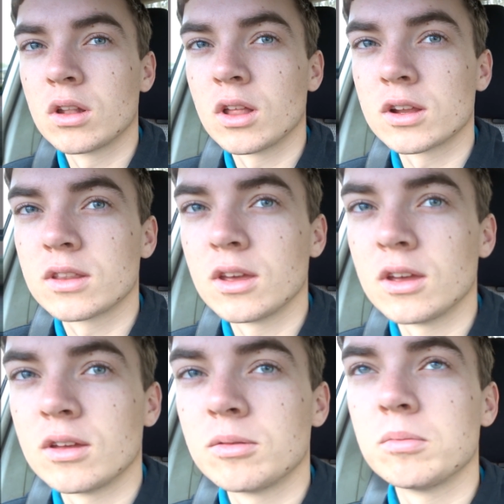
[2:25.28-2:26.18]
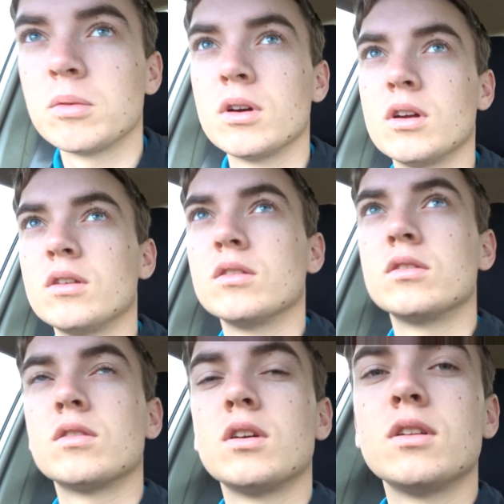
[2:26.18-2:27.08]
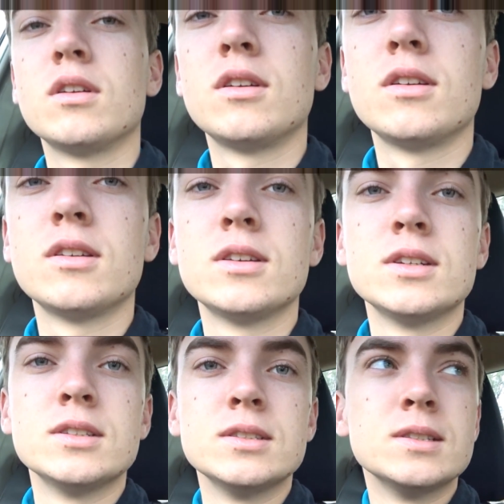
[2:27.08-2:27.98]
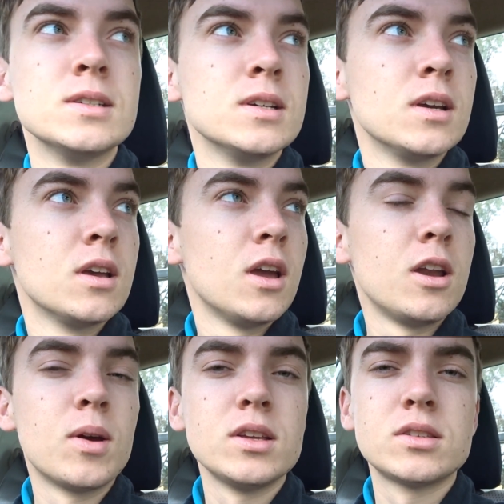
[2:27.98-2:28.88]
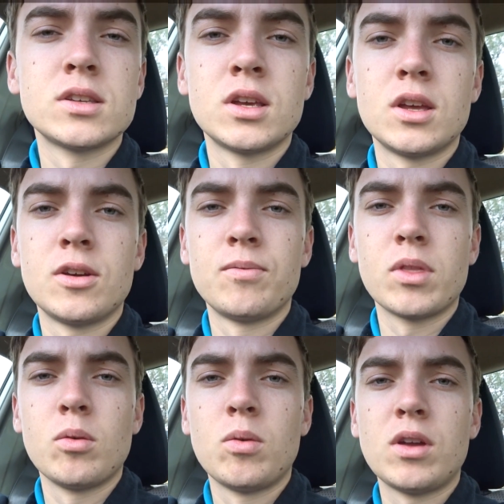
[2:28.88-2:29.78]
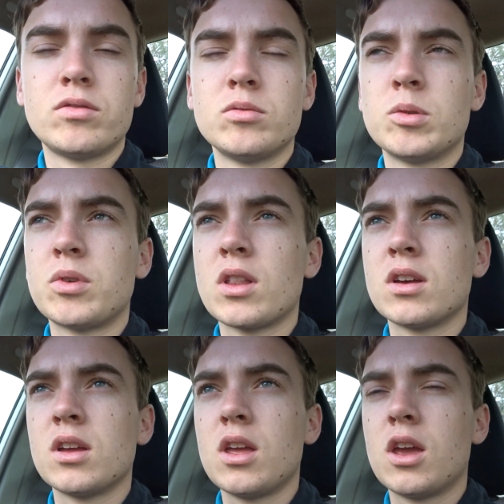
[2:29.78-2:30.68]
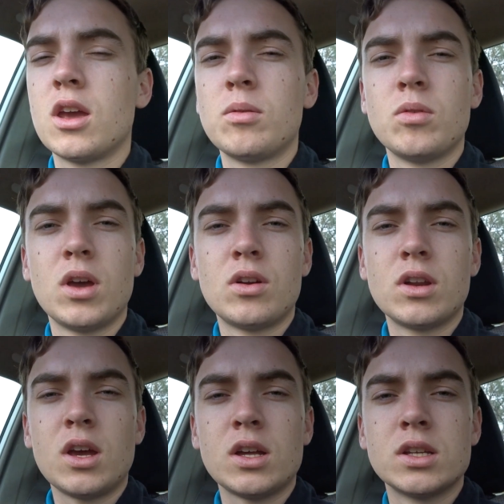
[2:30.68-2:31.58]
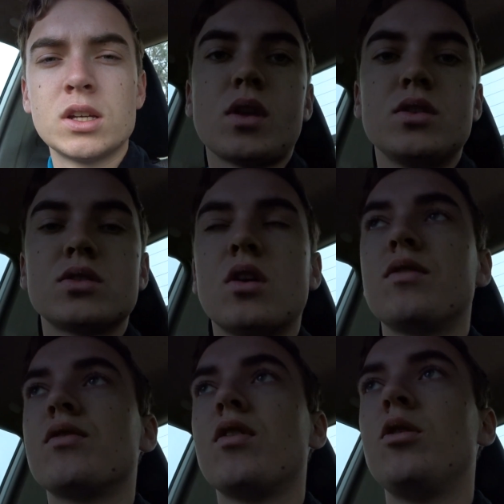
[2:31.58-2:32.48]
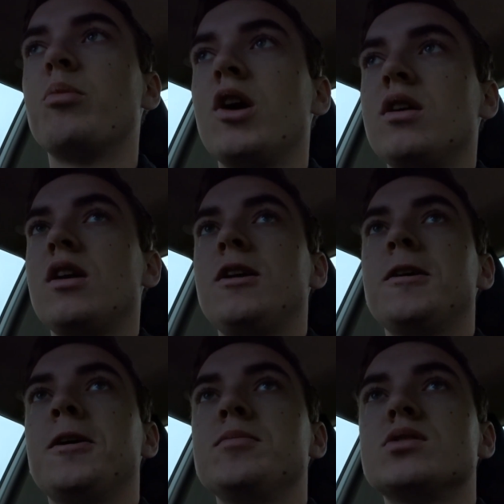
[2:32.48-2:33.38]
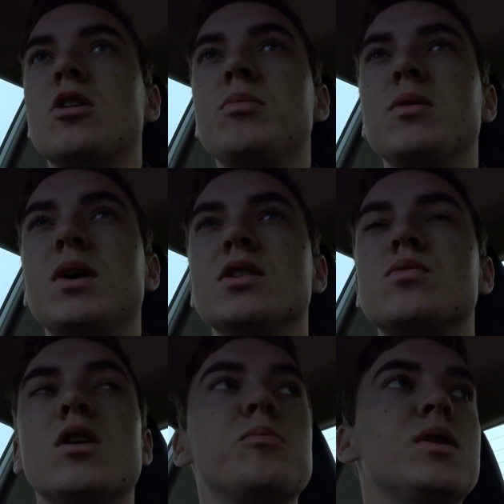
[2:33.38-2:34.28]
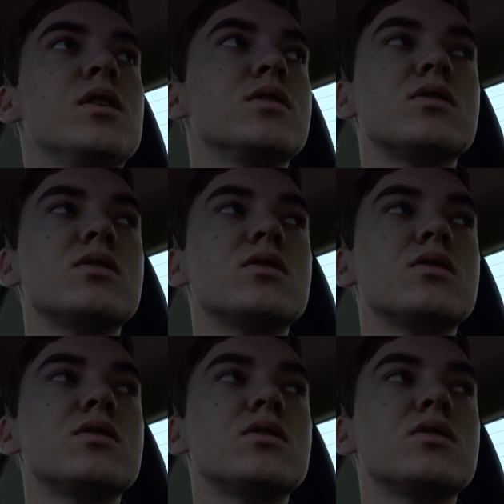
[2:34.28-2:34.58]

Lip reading: like there behind on the trailer. Anyways, we'll wait for my brother and we'll head on out. Just got off the phone to Brennan, and he's going to be about 20 minutes,